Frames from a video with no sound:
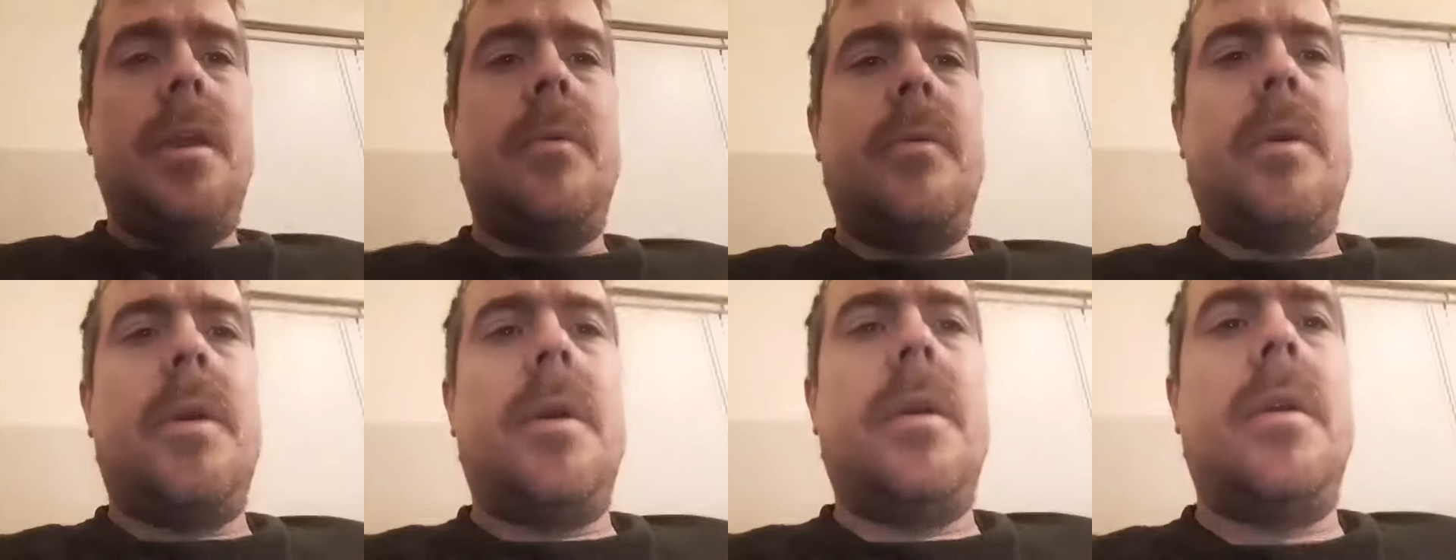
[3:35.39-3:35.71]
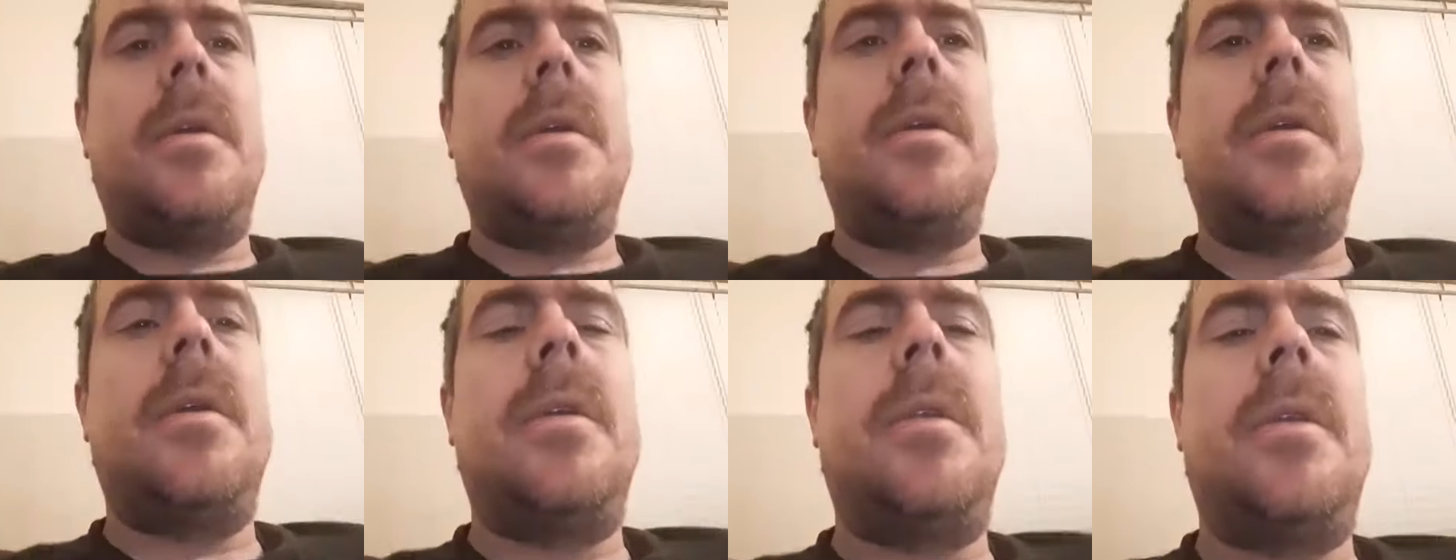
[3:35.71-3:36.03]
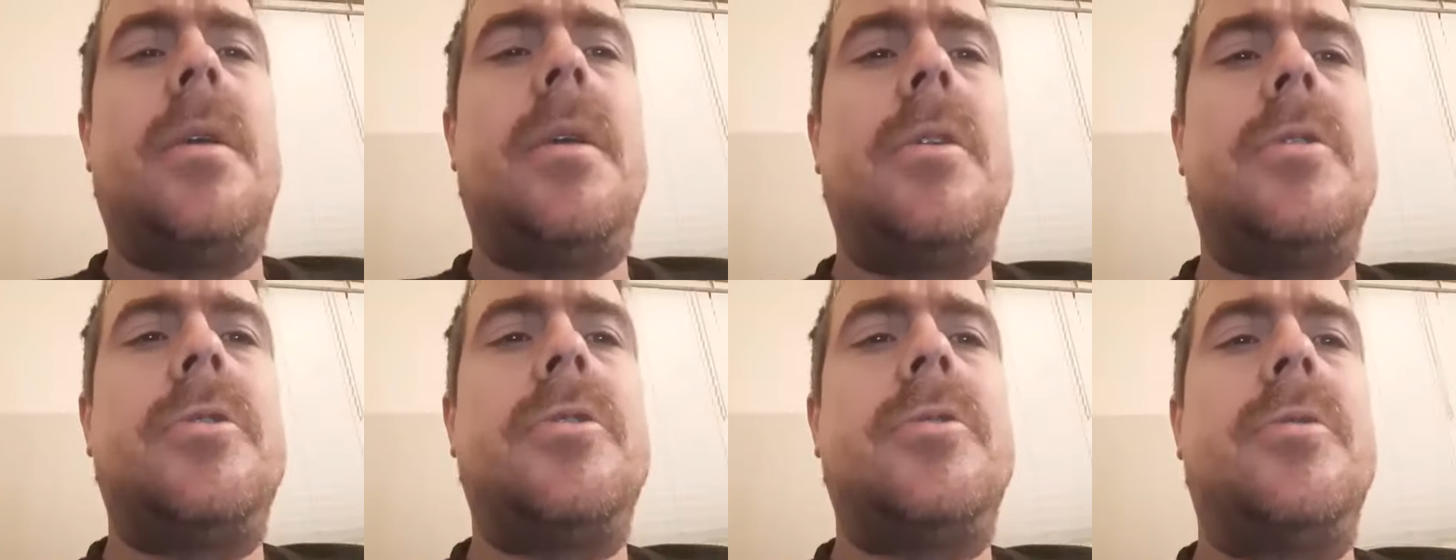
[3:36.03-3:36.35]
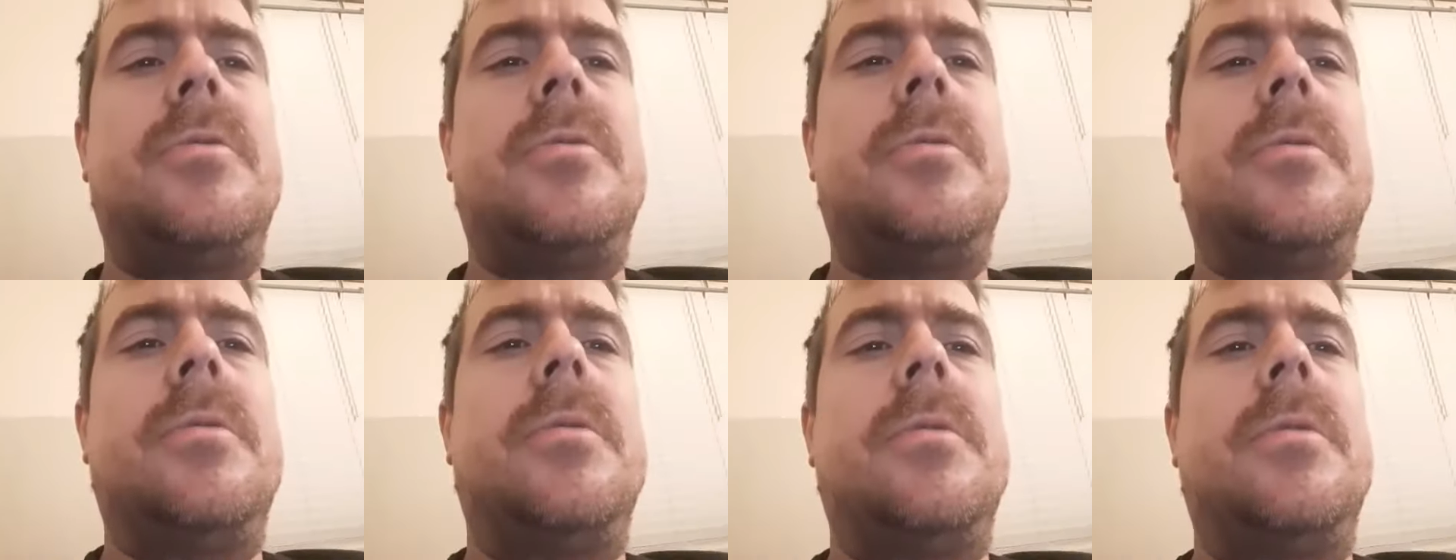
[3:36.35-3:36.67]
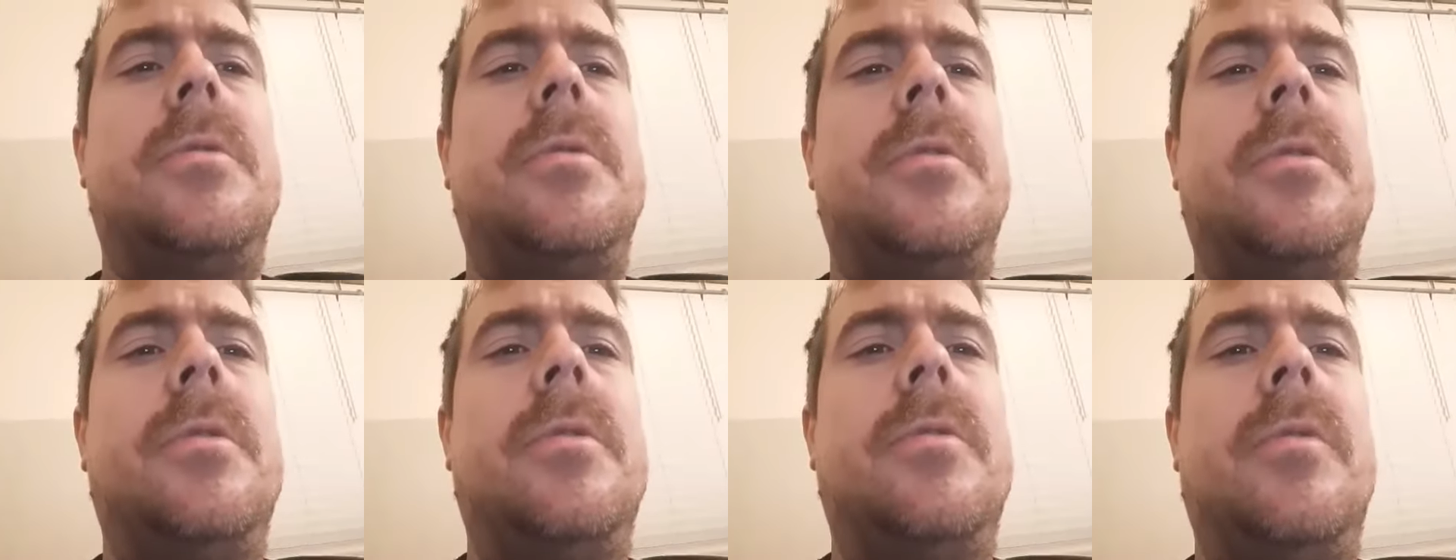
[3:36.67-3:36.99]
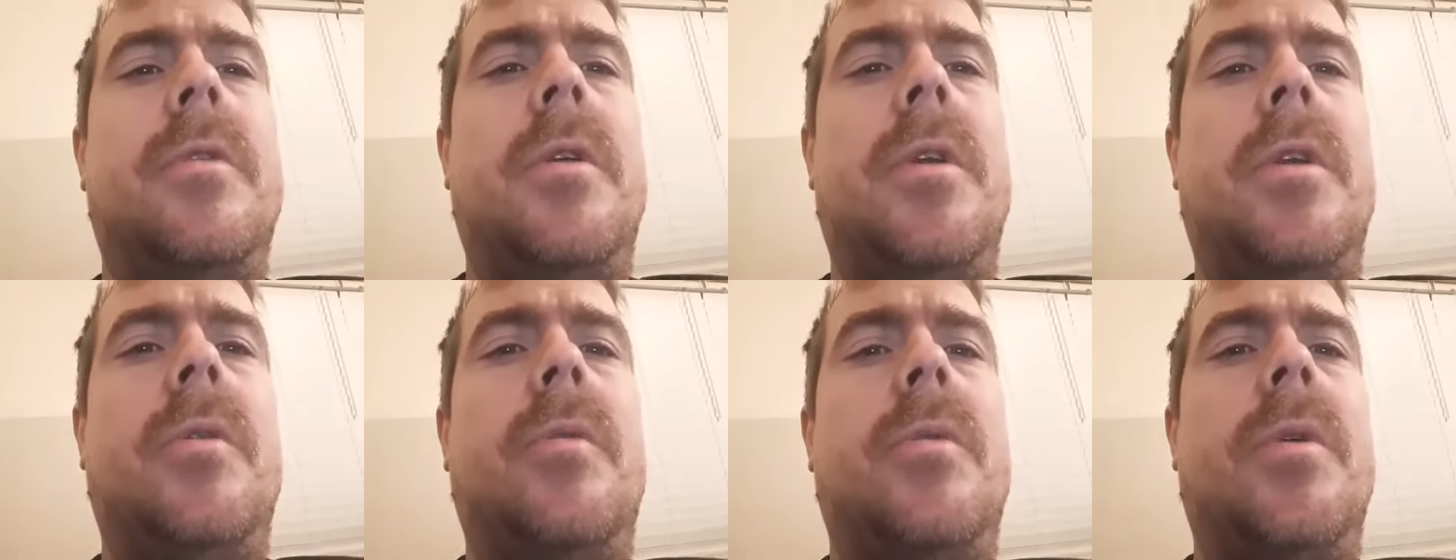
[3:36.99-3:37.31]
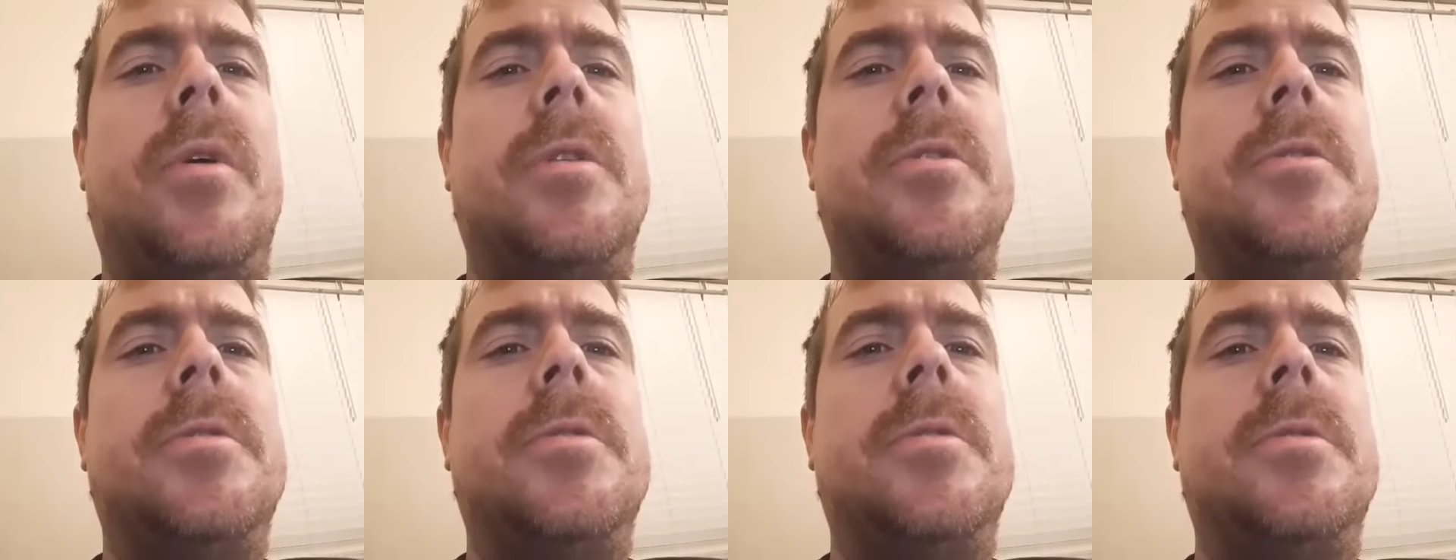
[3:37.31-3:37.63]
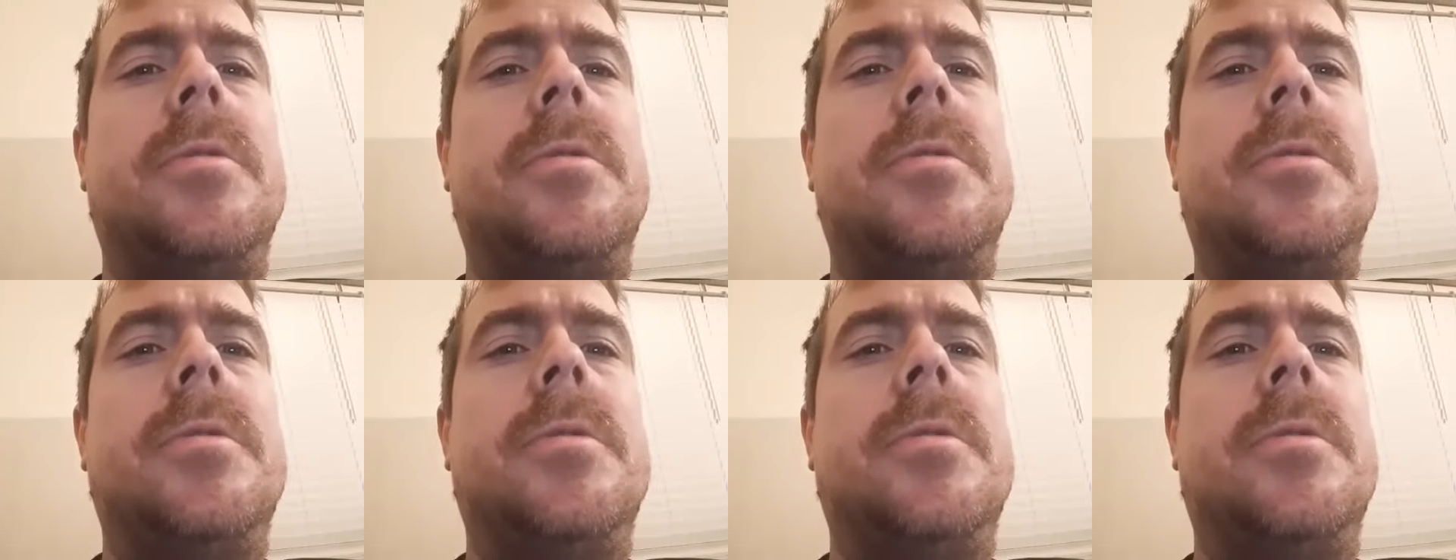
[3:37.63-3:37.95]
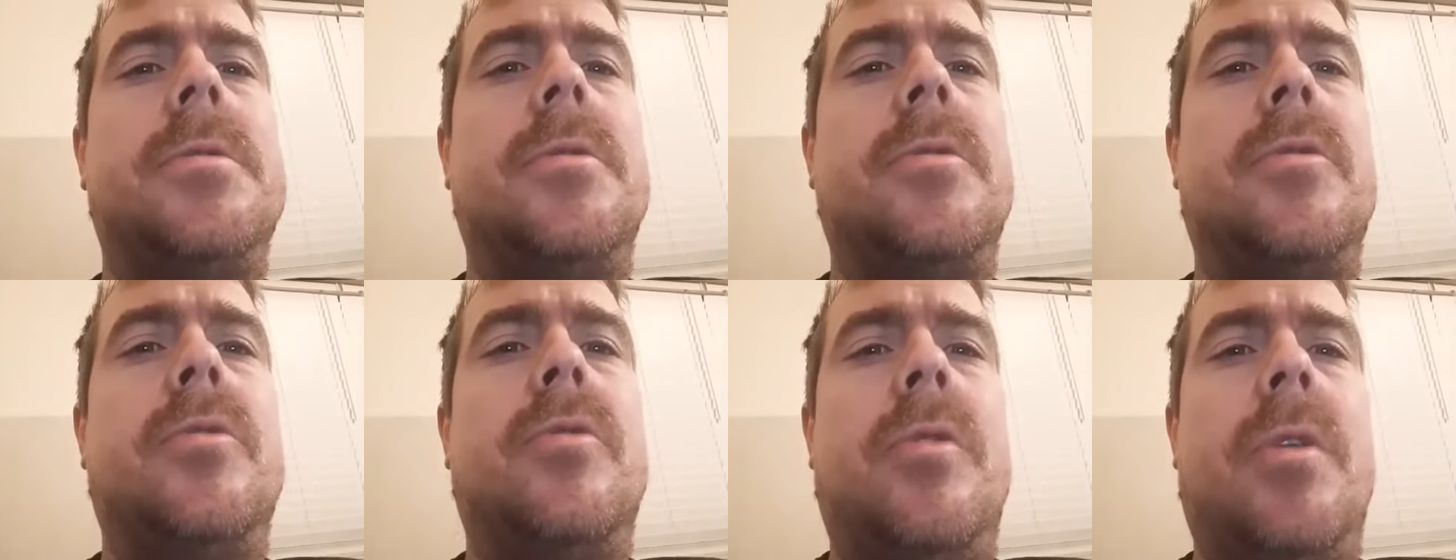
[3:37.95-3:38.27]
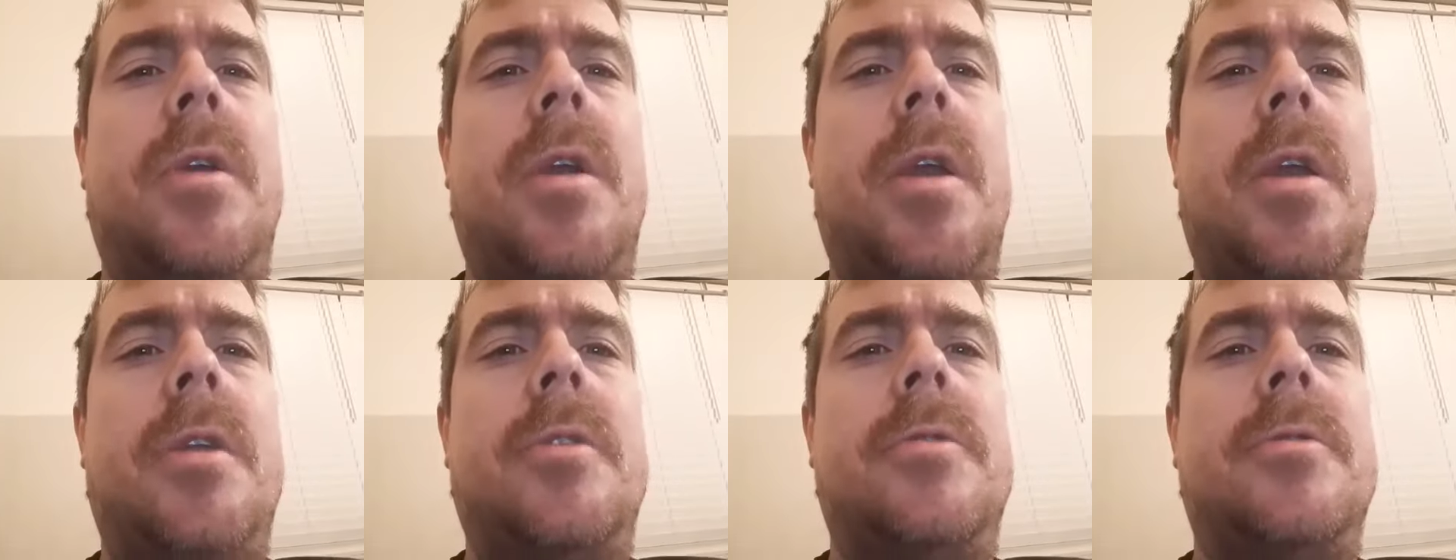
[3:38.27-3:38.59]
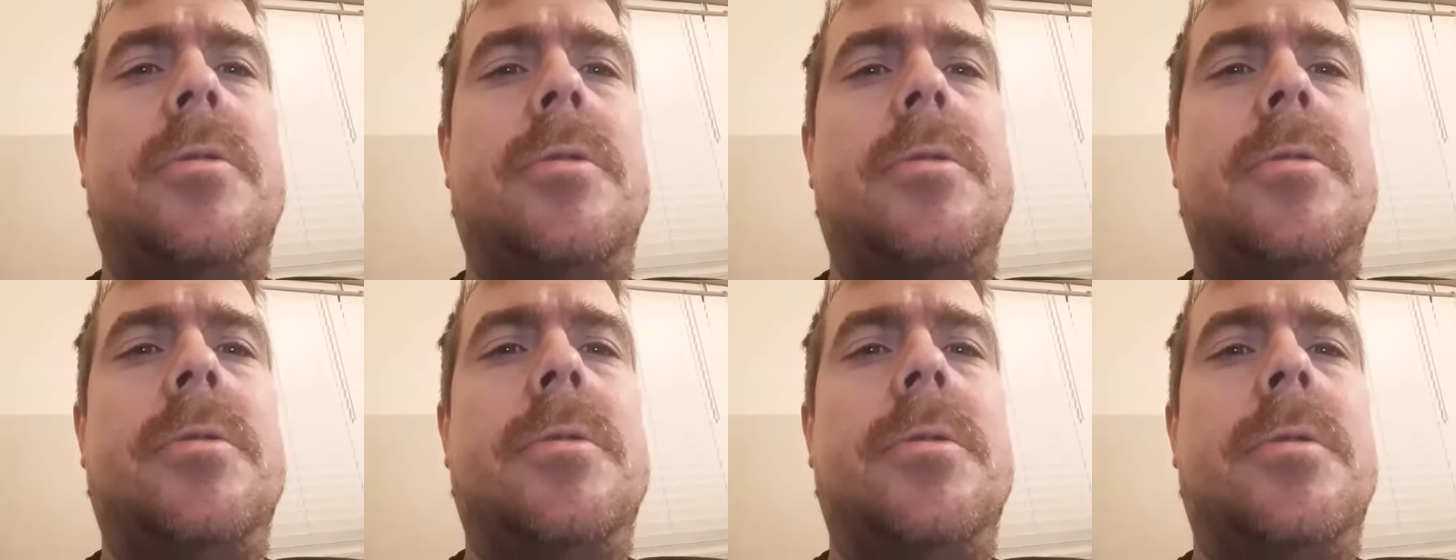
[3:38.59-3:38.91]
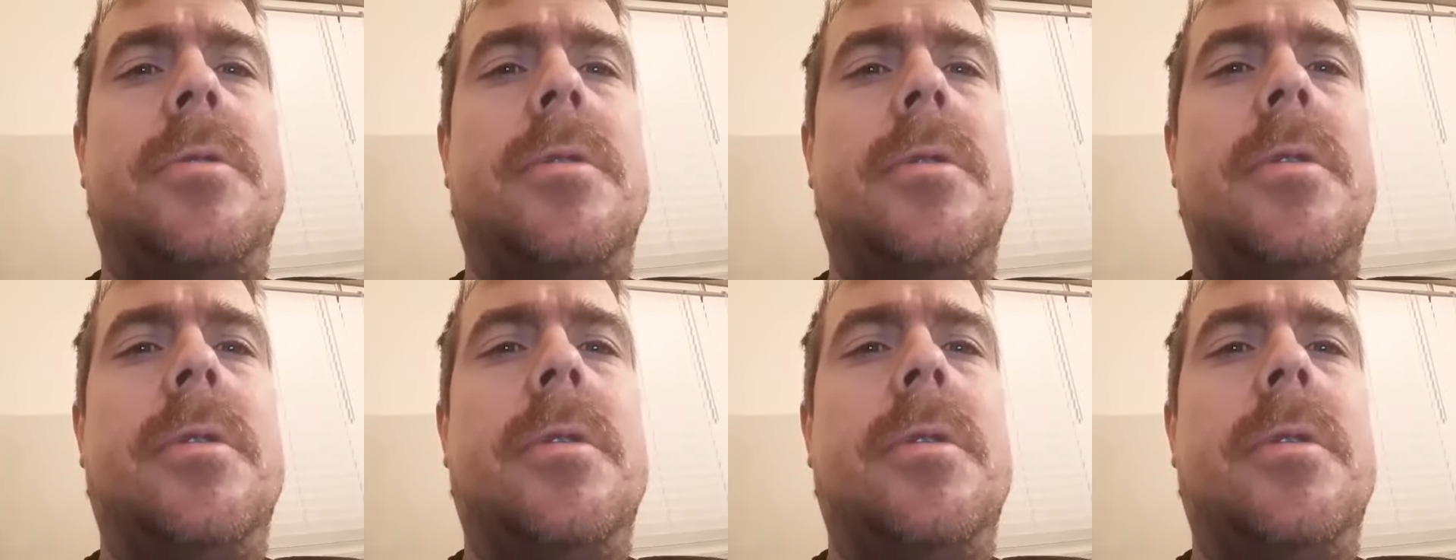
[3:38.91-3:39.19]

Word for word: Anyway, there's your 3 questions, 3 answers.